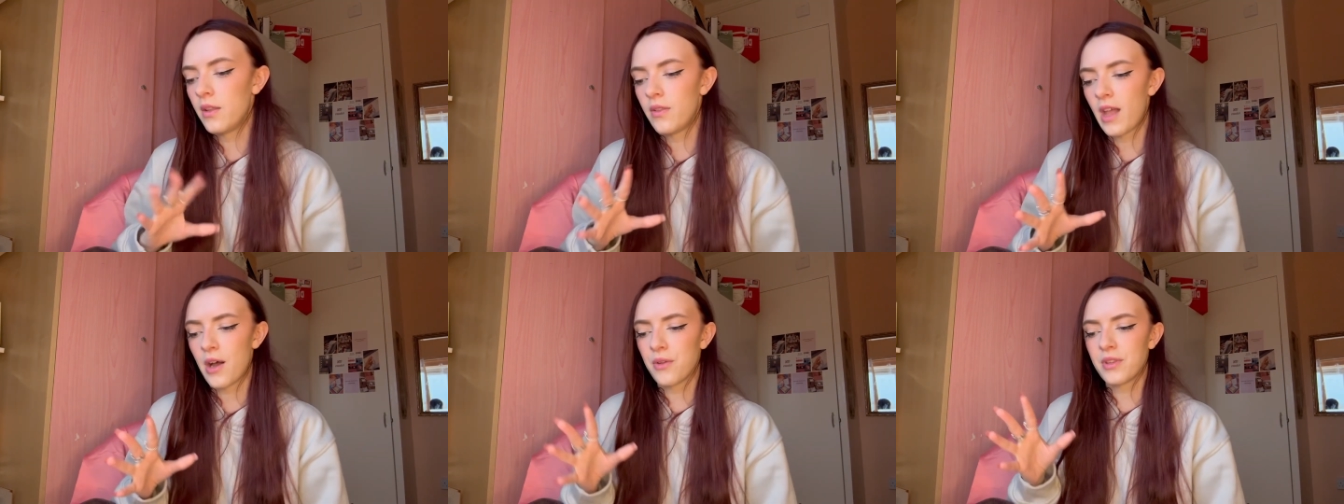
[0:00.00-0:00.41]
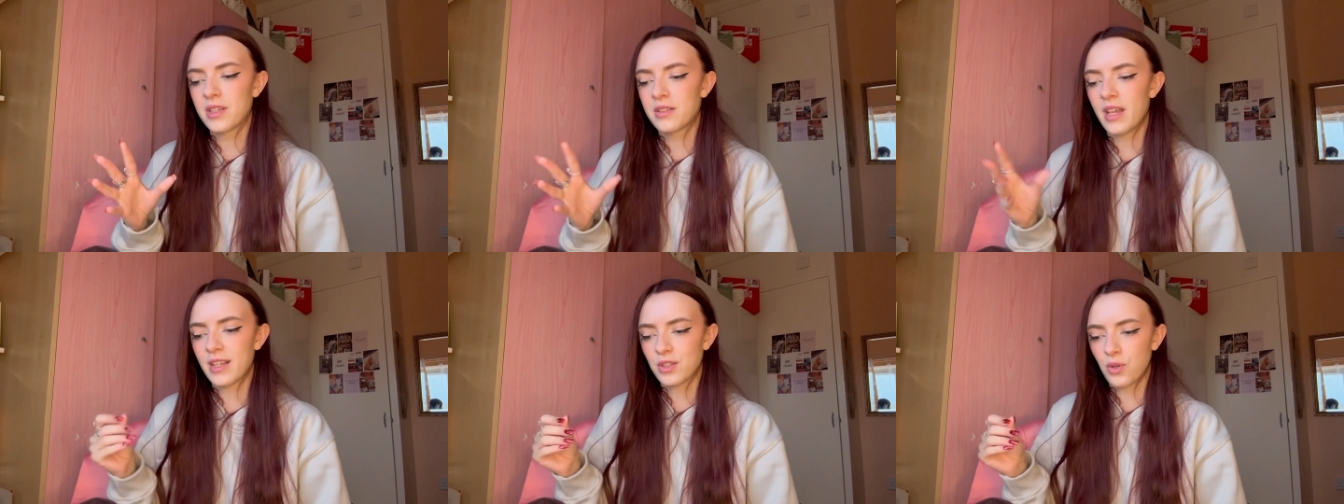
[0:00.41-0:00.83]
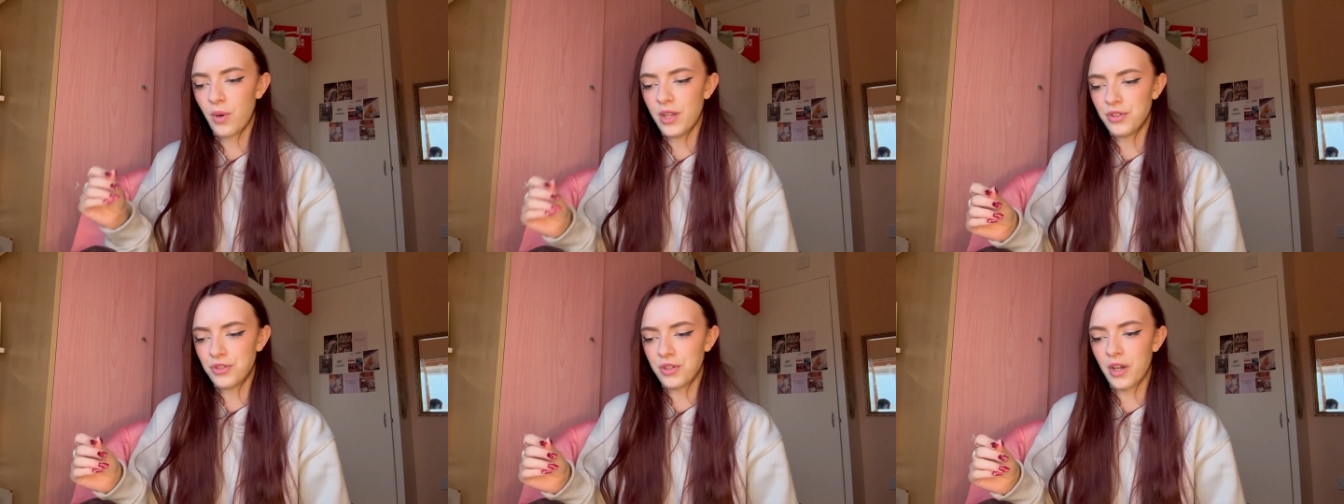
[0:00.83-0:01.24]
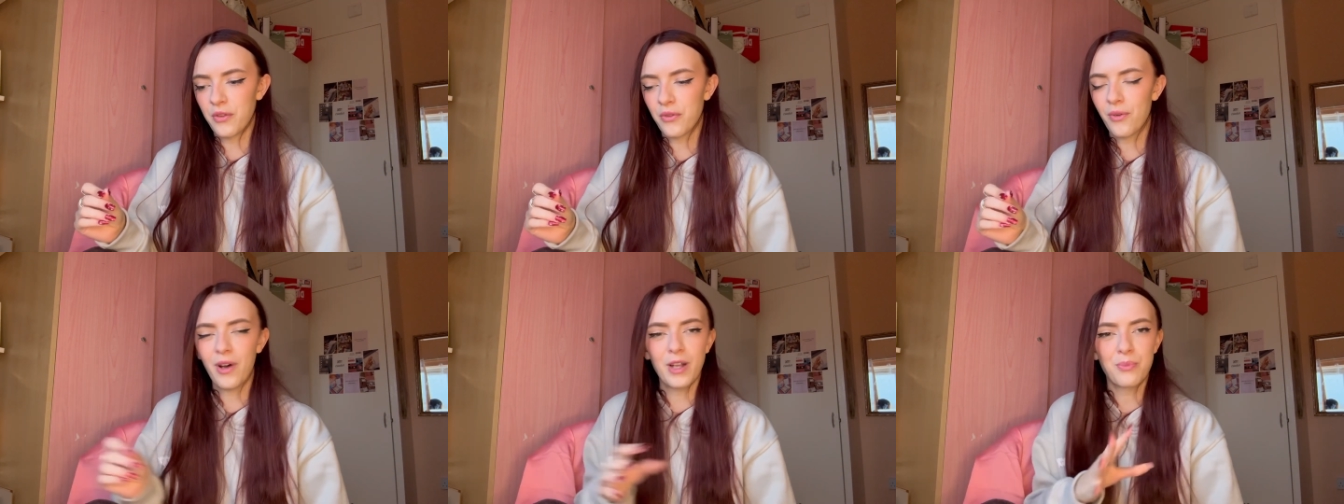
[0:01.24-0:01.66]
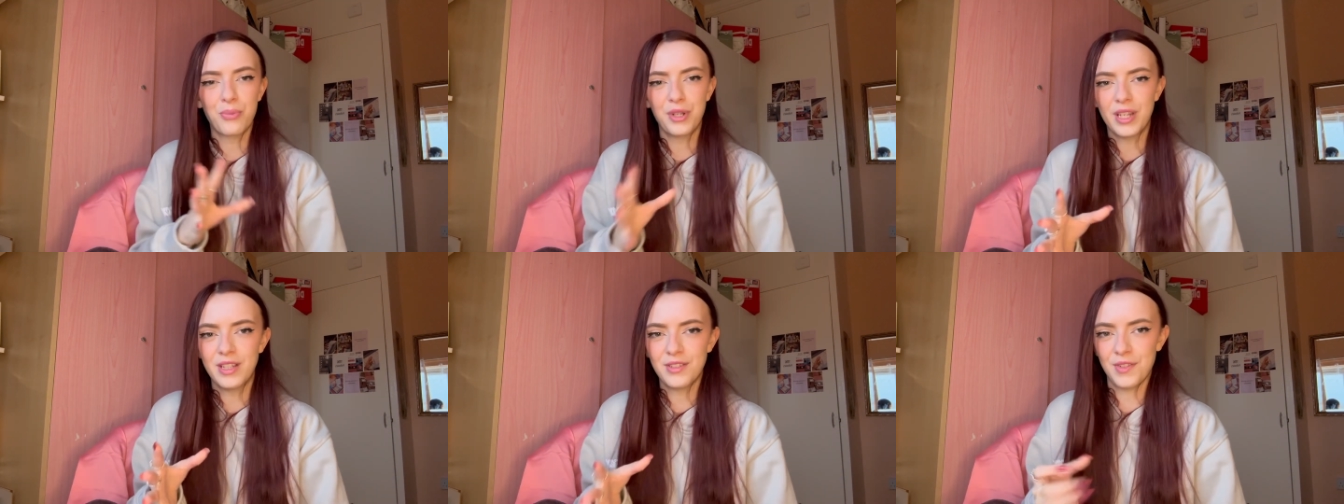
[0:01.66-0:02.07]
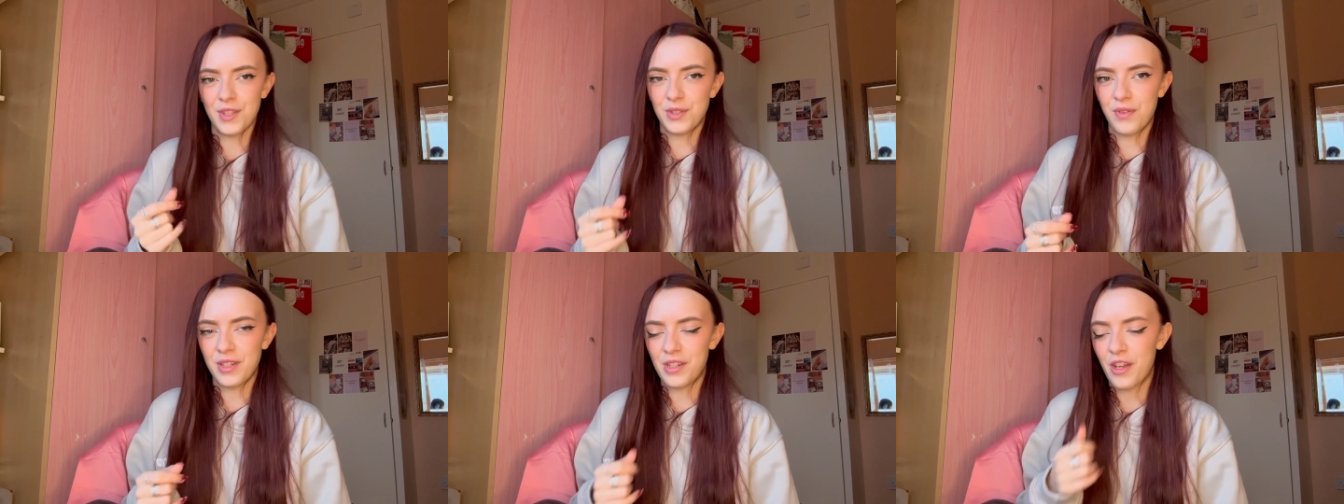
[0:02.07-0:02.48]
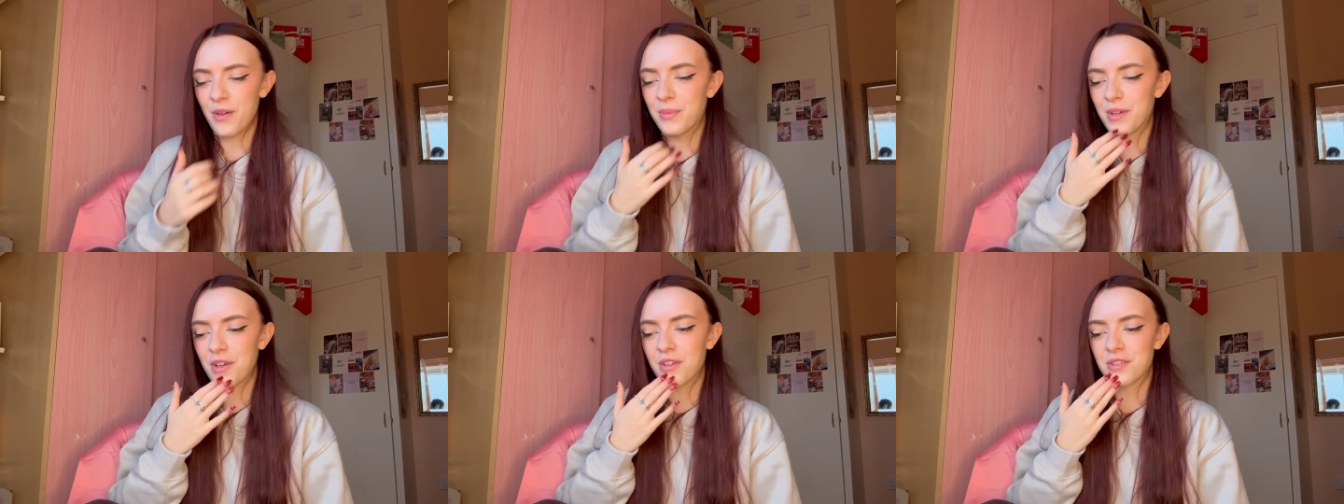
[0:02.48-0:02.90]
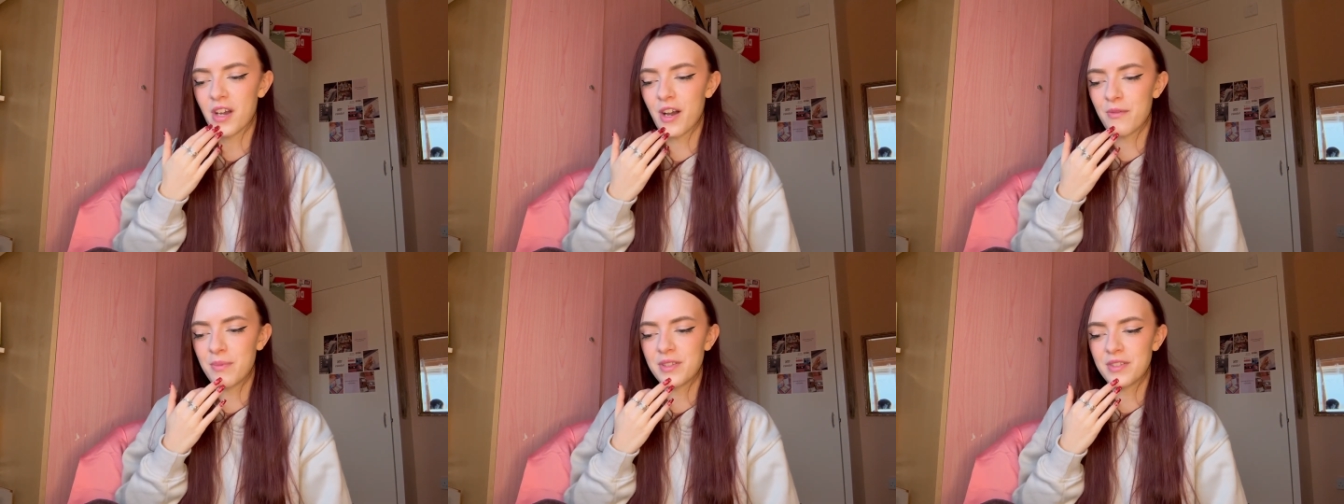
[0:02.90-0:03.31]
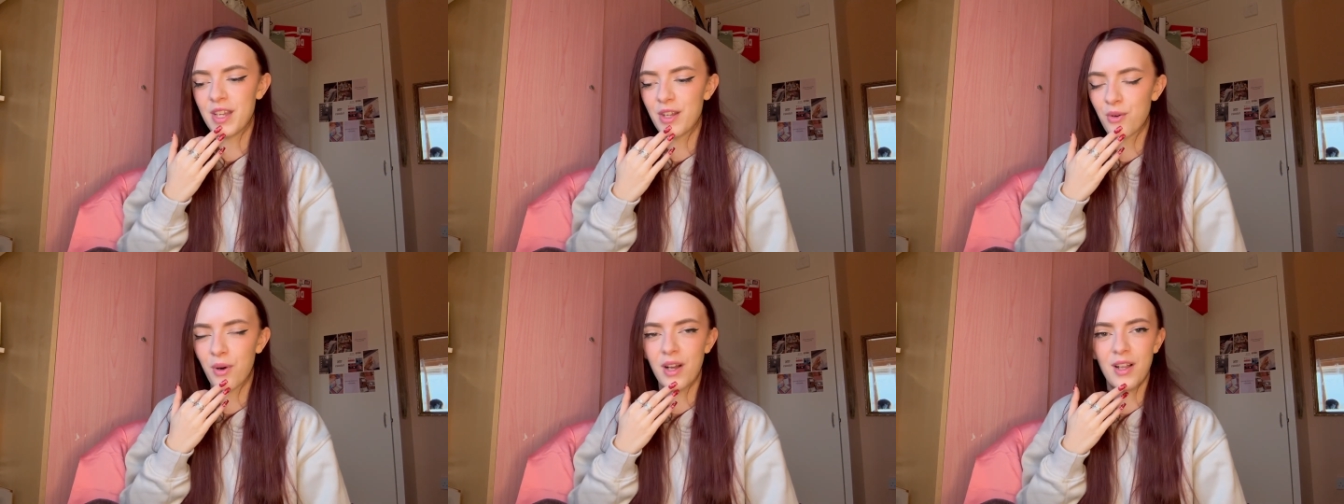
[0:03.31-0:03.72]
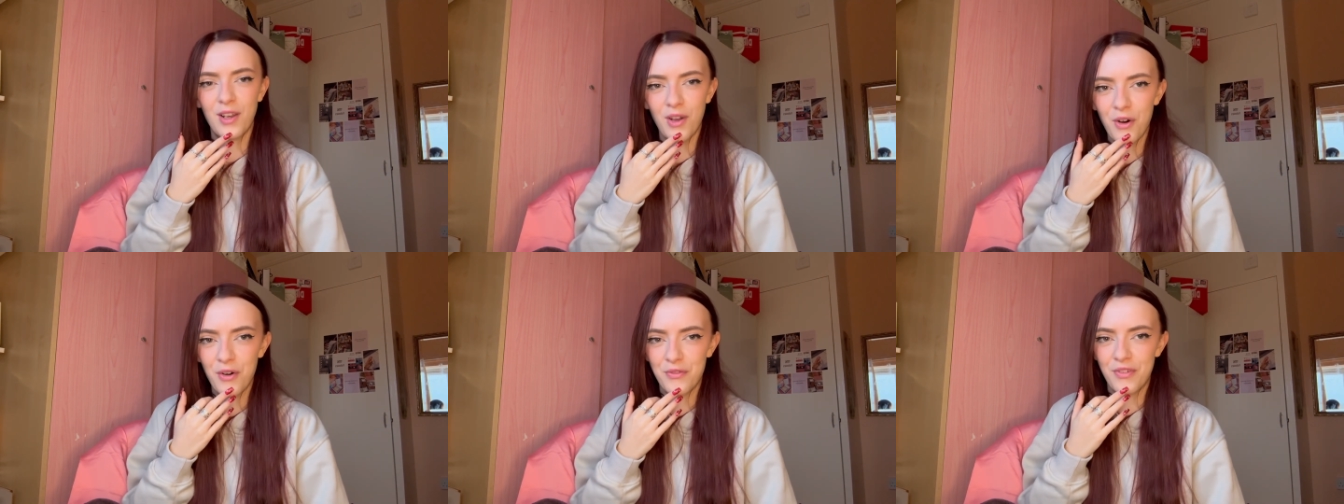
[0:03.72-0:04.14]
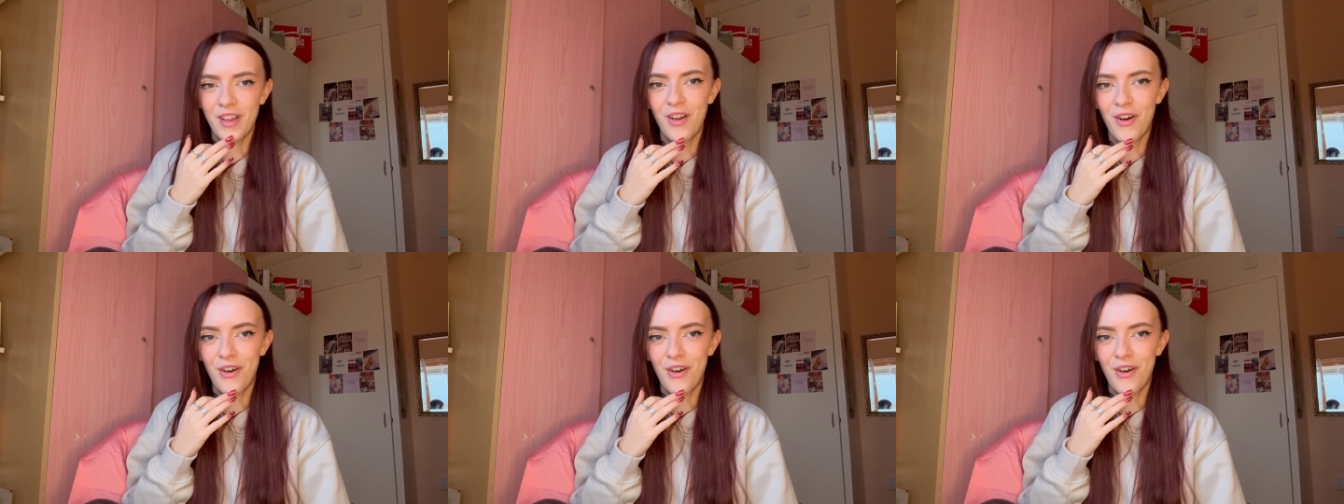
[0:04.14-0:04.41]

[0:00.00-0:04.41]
Now this next question I thought I'd bring into this video because I've been seeing quite a lot of it